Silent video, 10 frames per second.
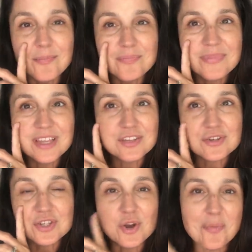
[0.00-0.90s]
things are
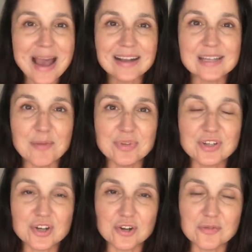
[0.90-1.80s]
so backed up in
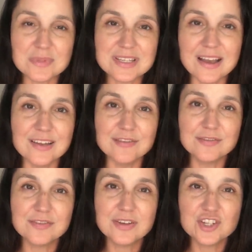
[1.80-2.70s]
terms
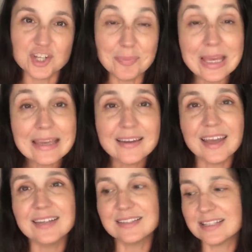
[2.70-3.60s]
of shipping,
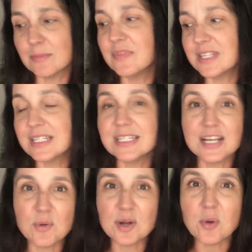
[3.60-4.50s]
and some of this did
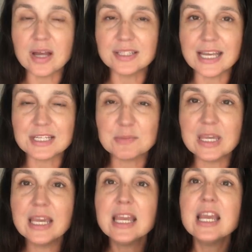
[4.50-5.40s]
take quite a while to get to
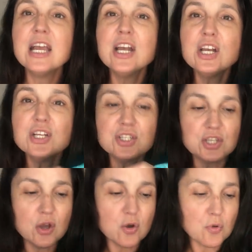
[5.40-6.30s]
me.
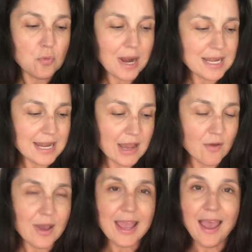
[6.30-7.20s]
So right
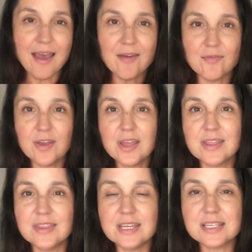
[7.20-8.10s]
now I have
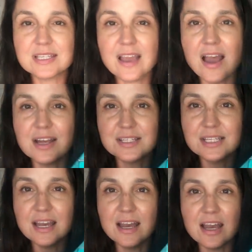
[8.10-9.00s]
this
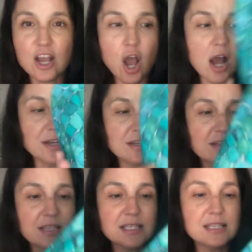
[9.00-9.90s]
Katia
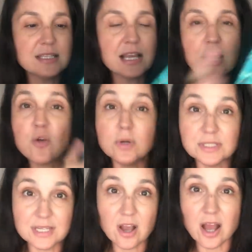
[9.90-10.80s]
cotton. This is like a
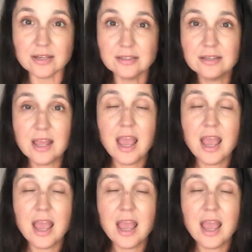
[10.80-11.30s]
quilting cotton.